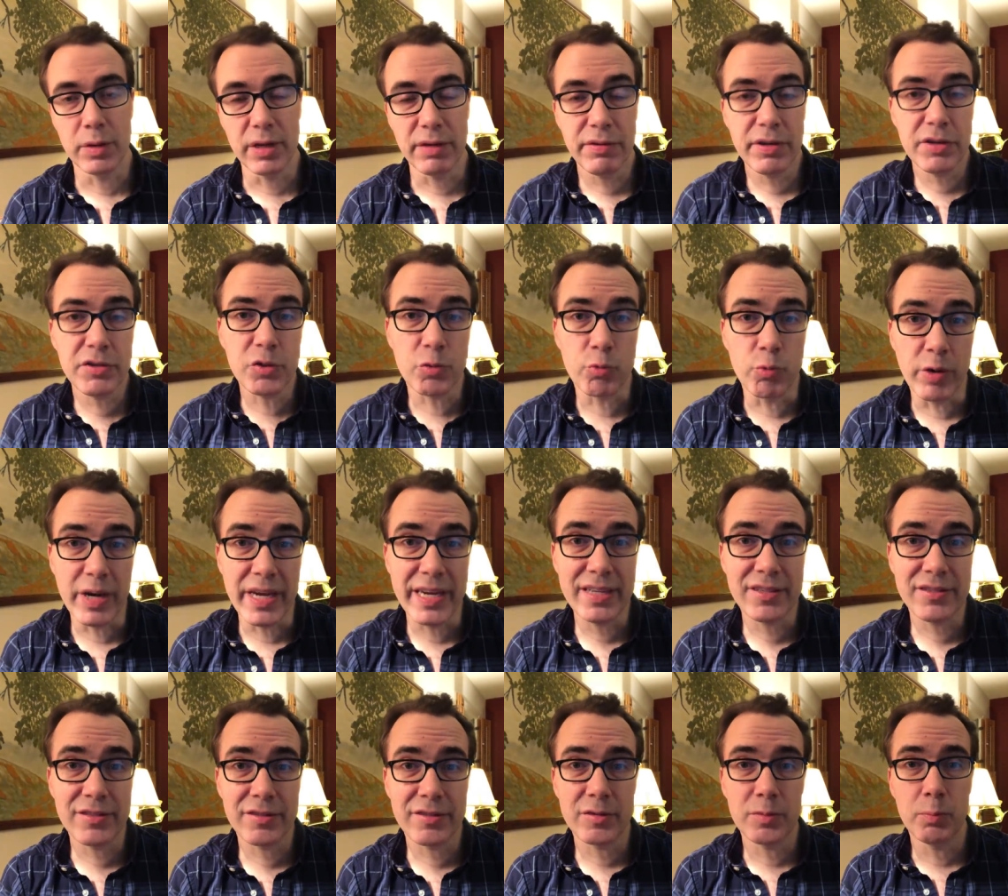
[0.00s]
But if there's a
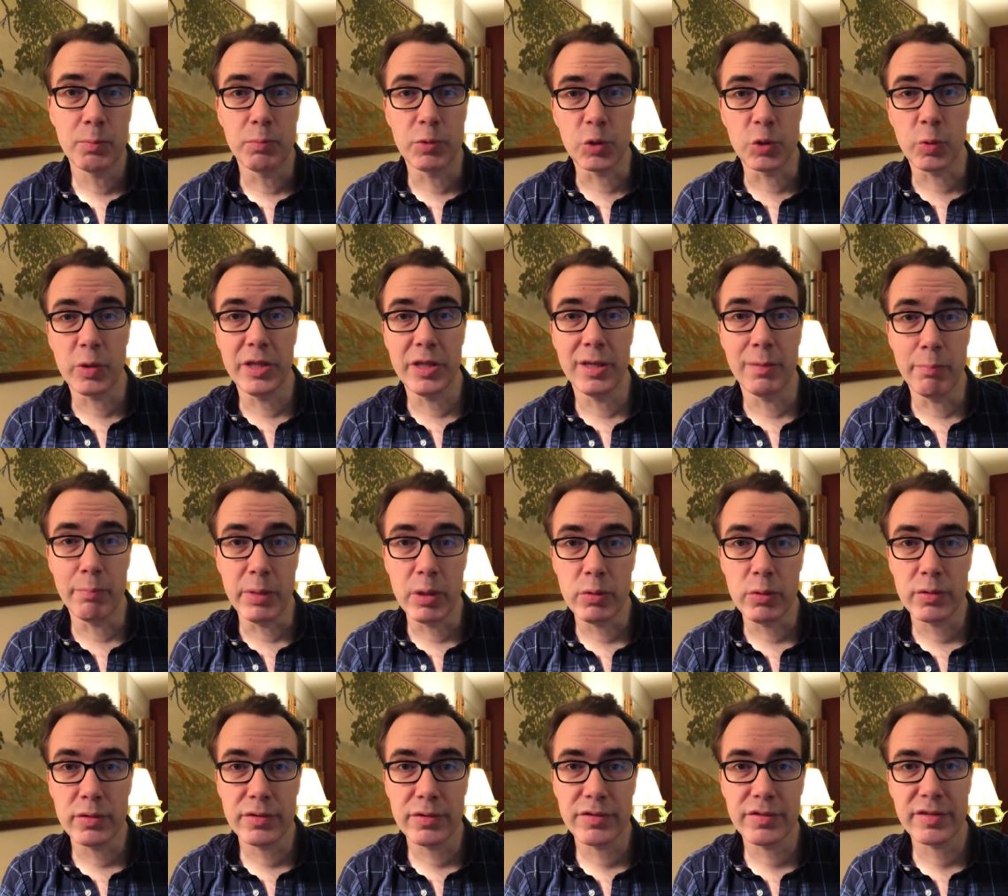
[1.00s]
race between the
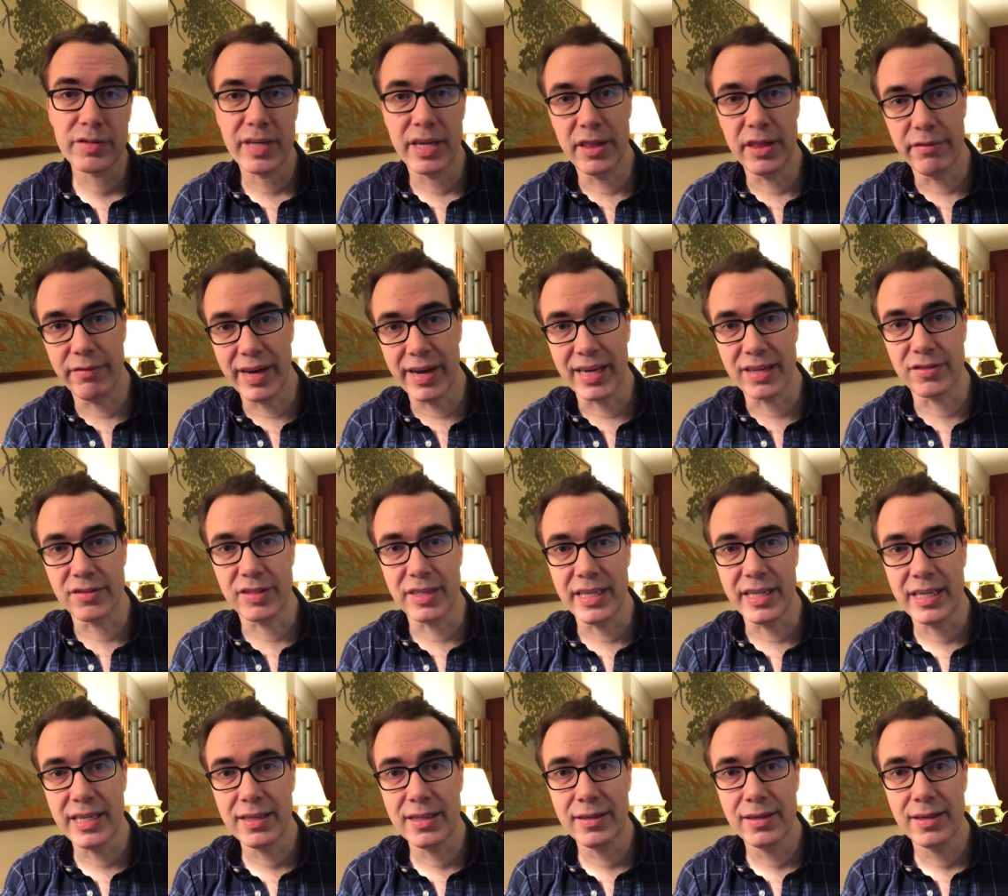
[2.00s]
mutants and the
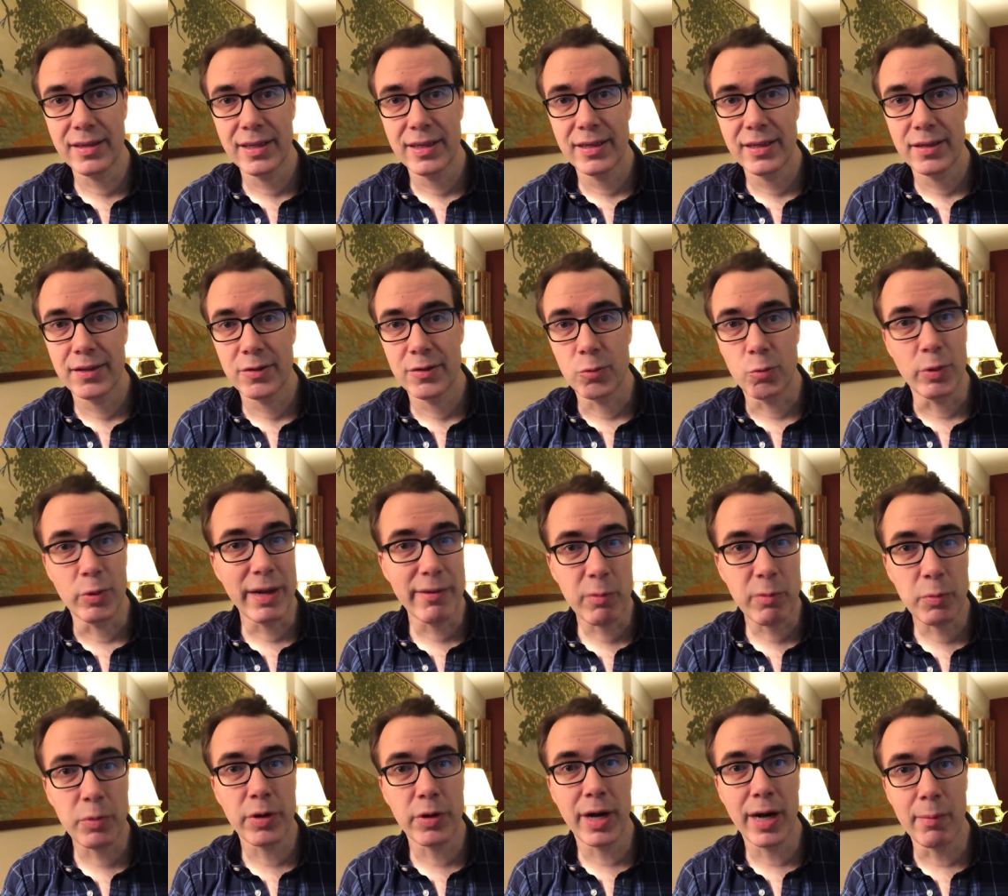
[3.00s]
vaccine, we have a
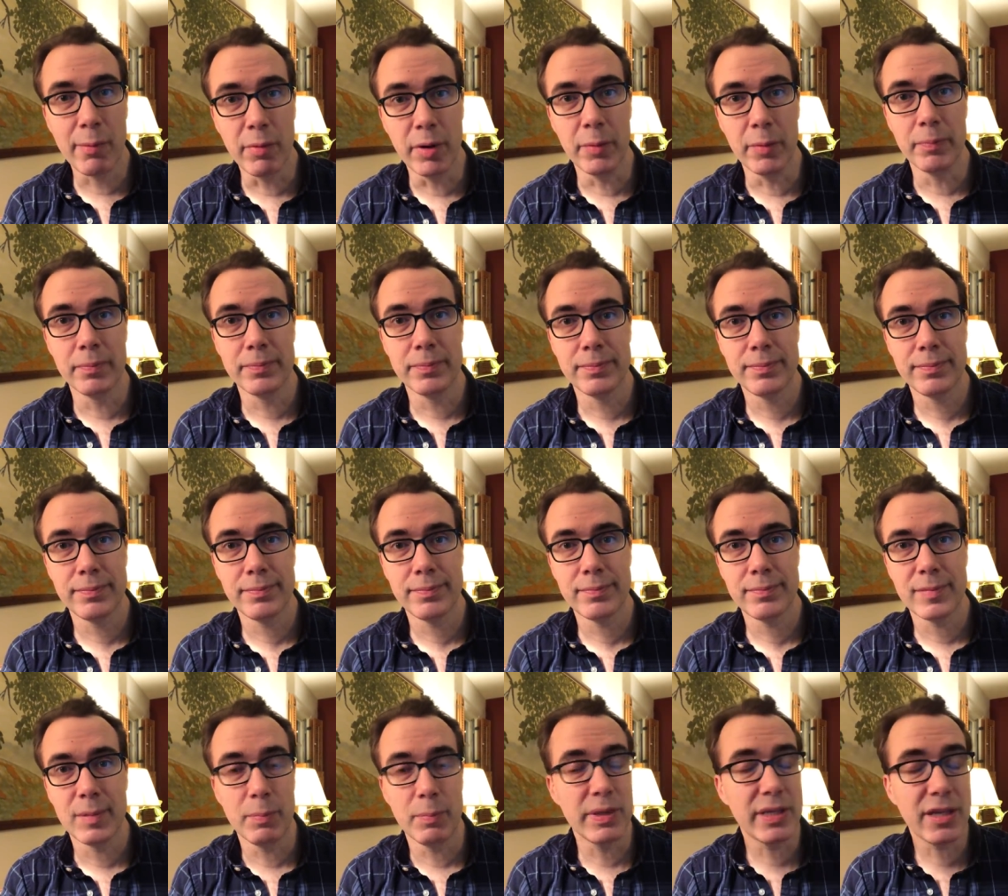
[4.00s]
problem
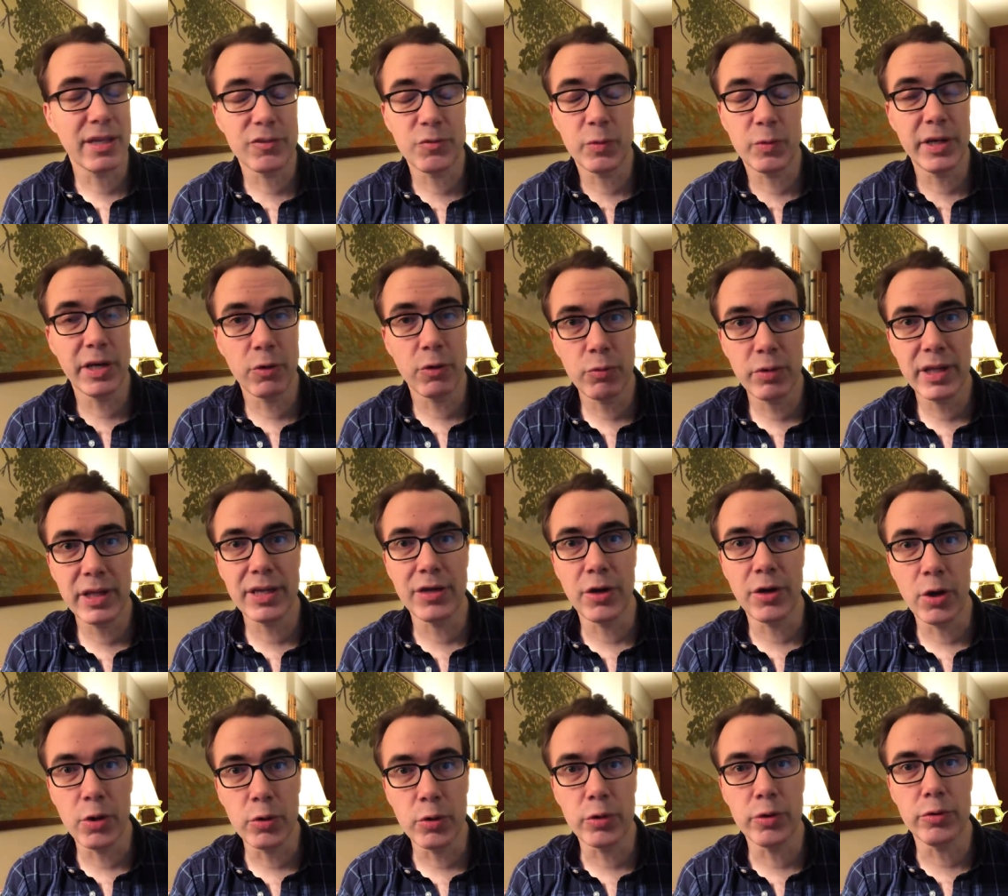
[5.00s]
because we don't really
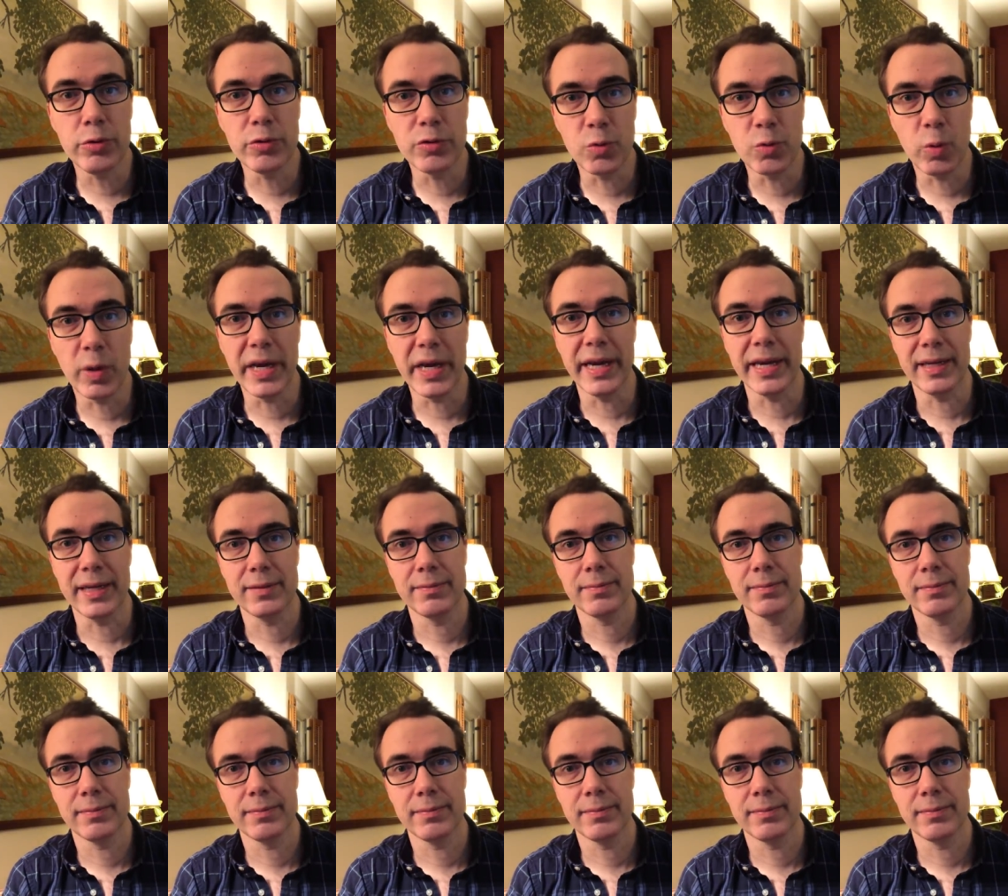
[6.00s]
know who's winning.